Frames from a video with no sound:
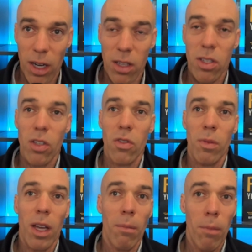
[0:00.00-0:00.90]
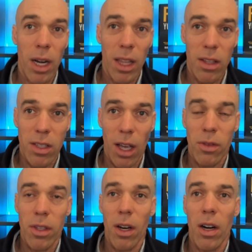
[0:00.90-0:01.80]
It steals from kind of money that's
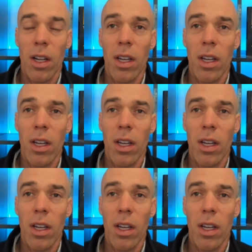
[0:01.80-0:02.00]
out there.